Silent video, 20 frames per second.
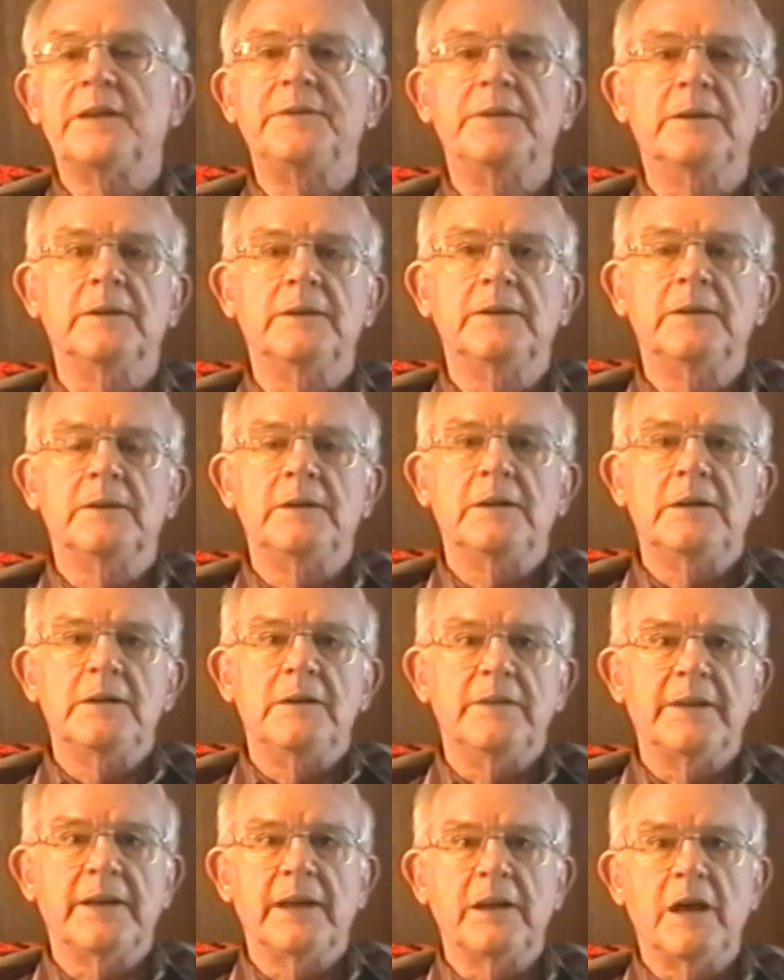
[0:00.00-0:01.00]
Uh, but they
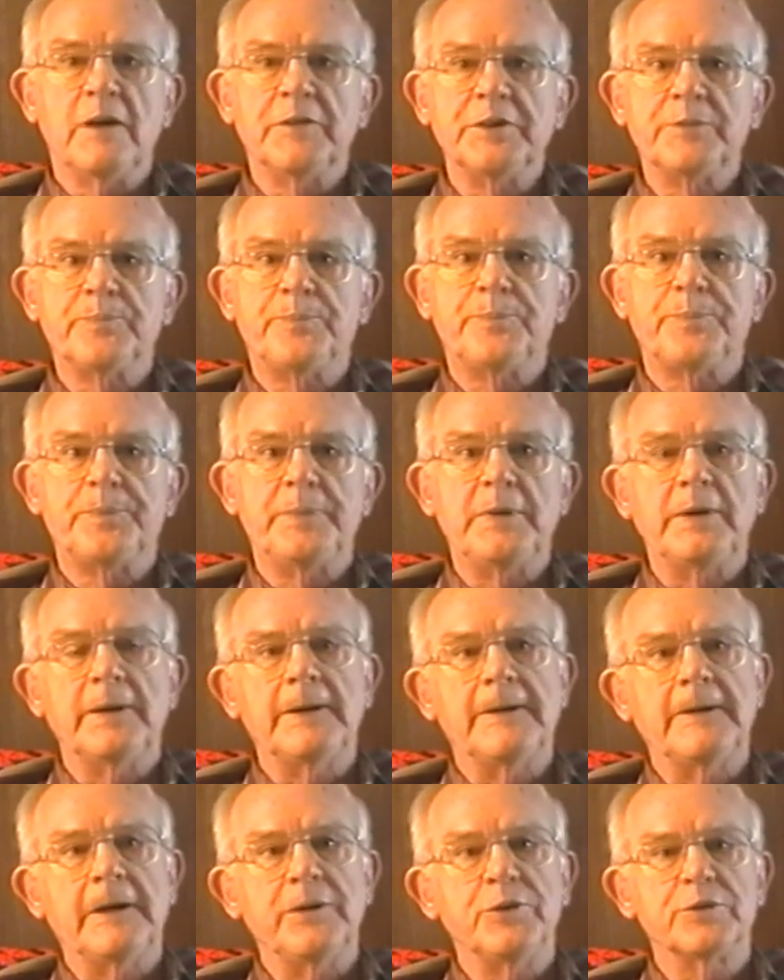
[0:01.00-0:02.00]
had uh, they had a
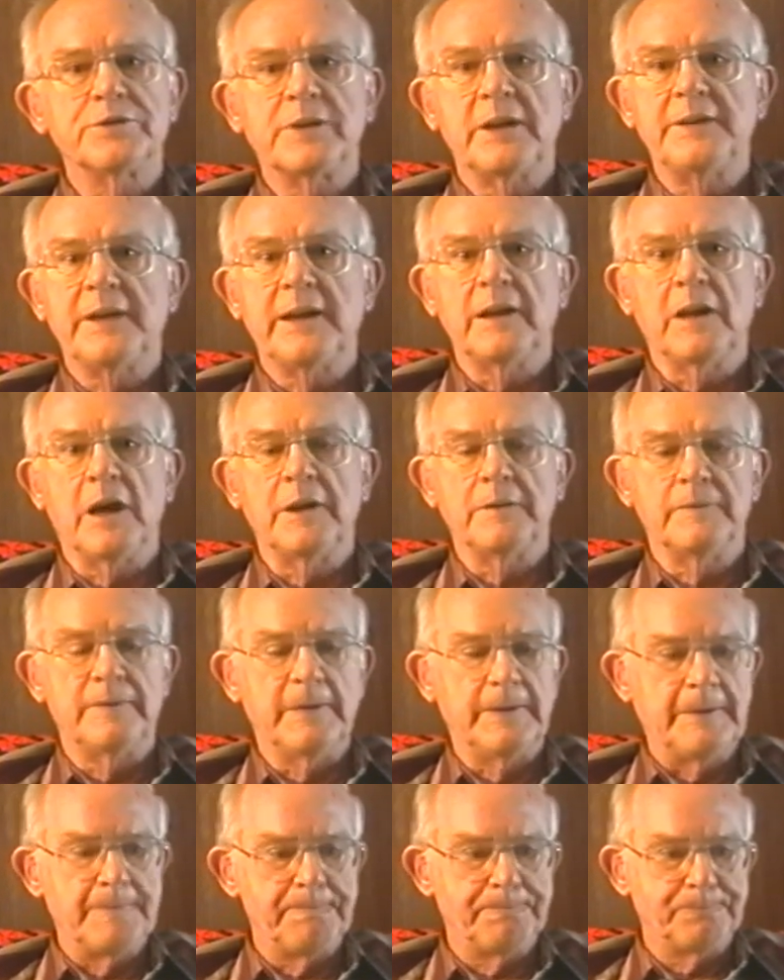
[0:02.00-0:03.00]
lot of these. Uh, I
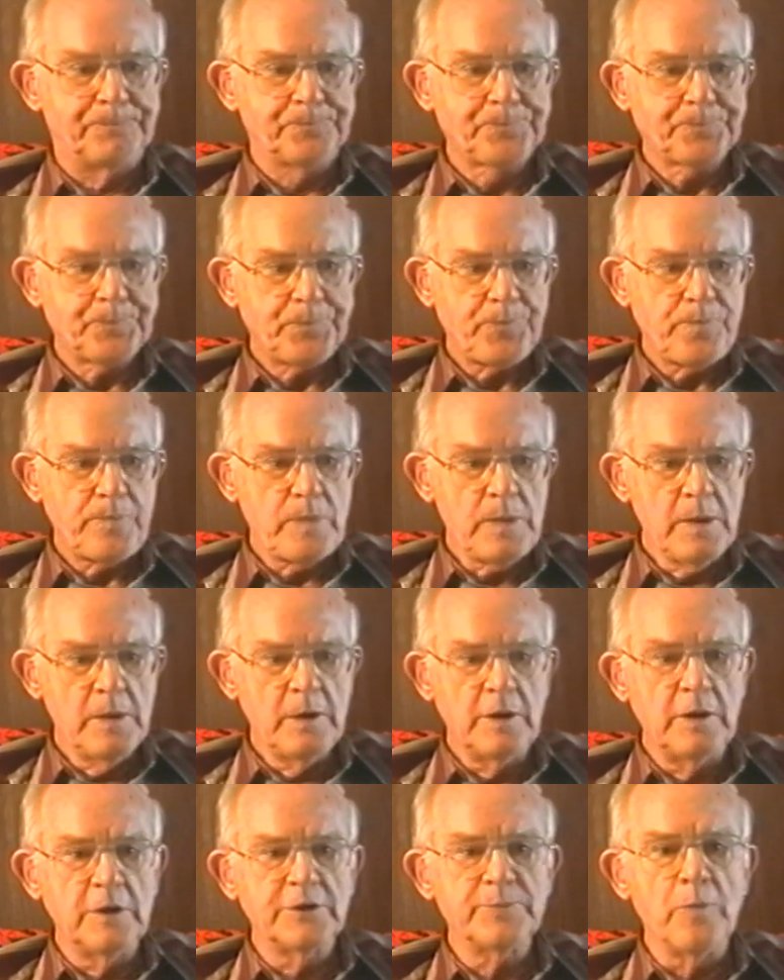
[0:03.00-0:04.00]
understand a lot of uh,
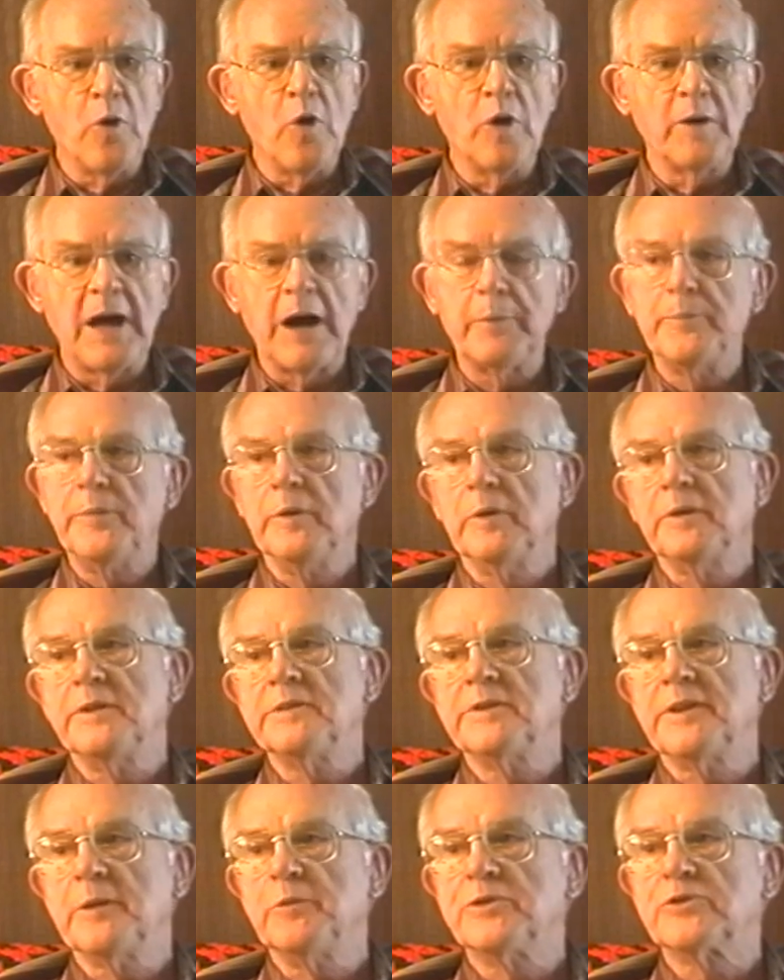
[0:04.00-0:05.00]
uh,
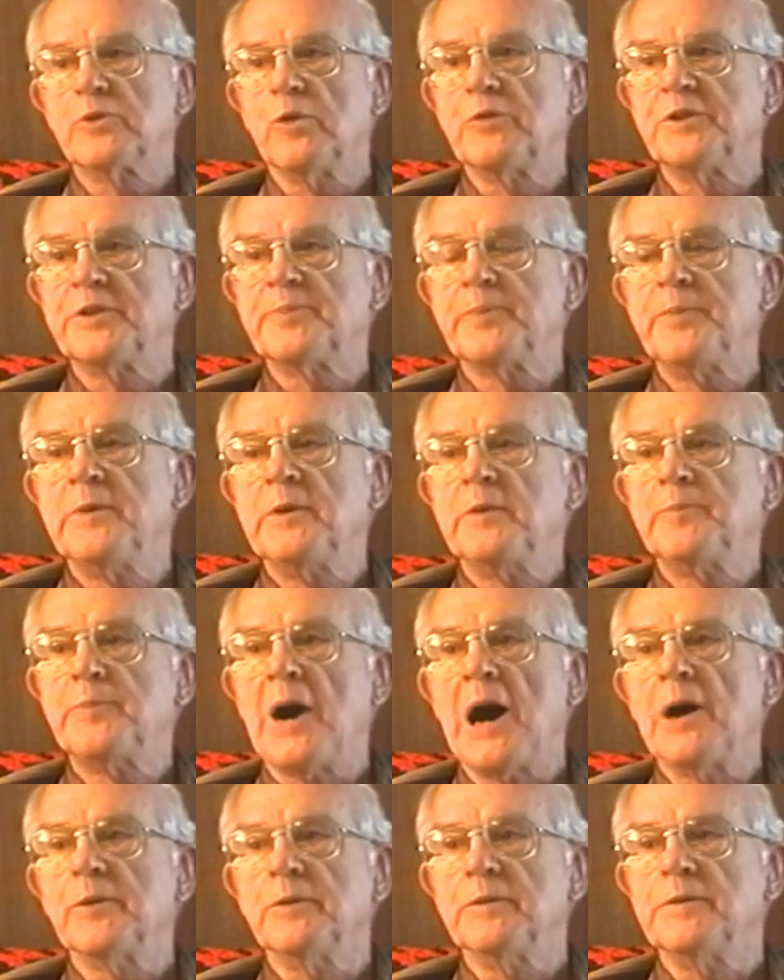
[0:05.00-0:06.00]
small outbuildings. They would
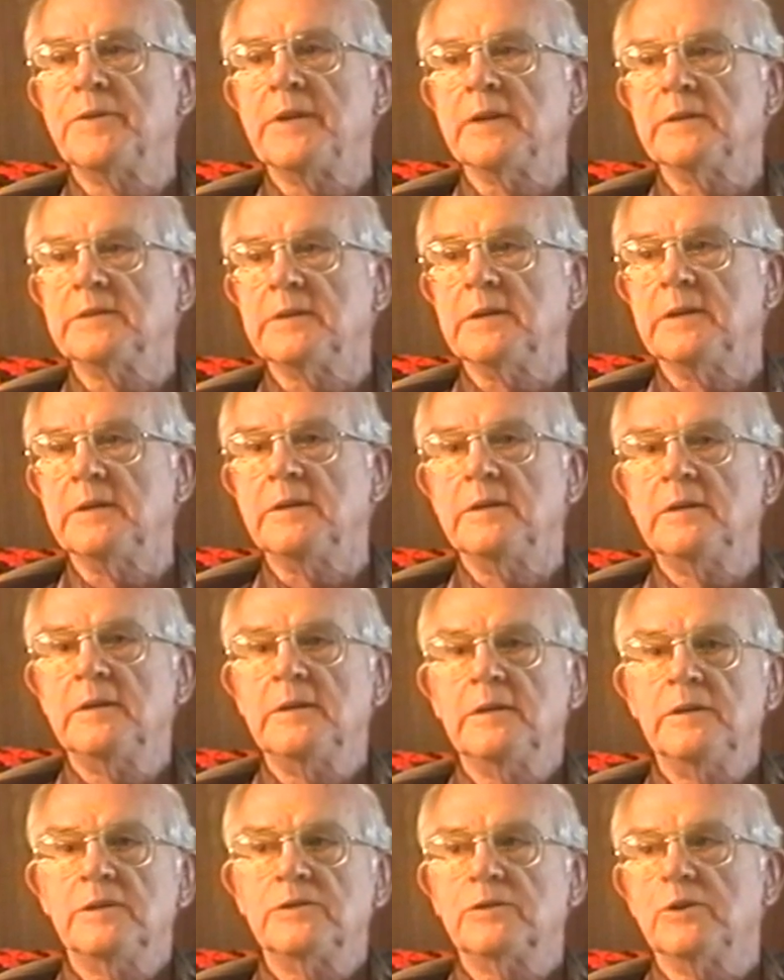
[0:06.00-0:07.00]
store this powder and
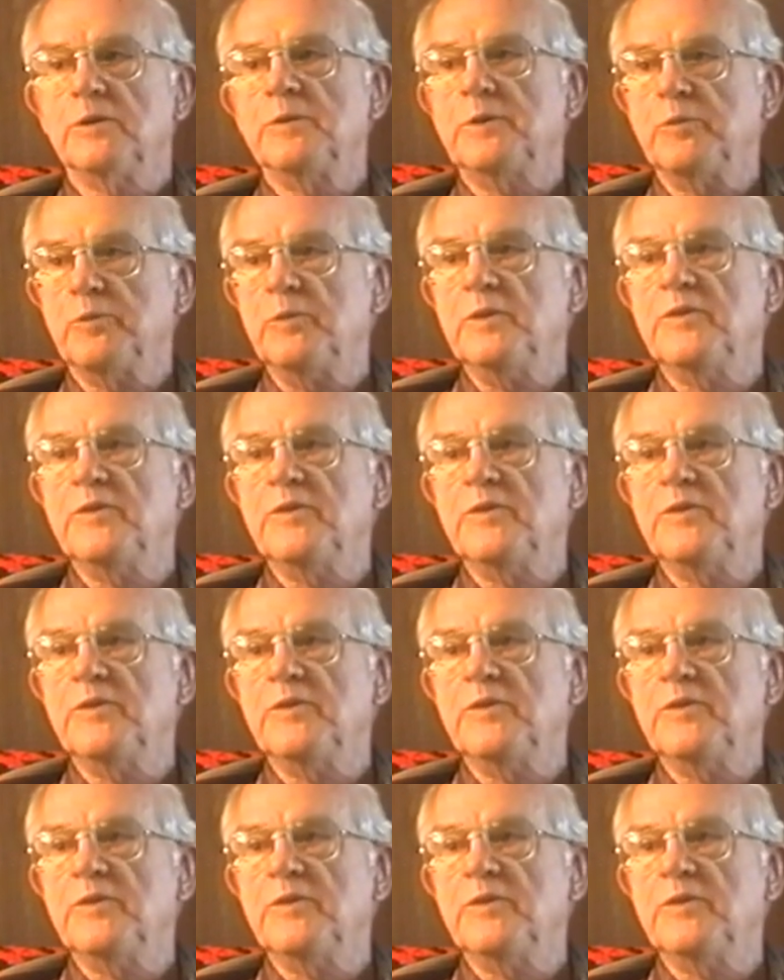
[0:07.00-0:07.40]
things in.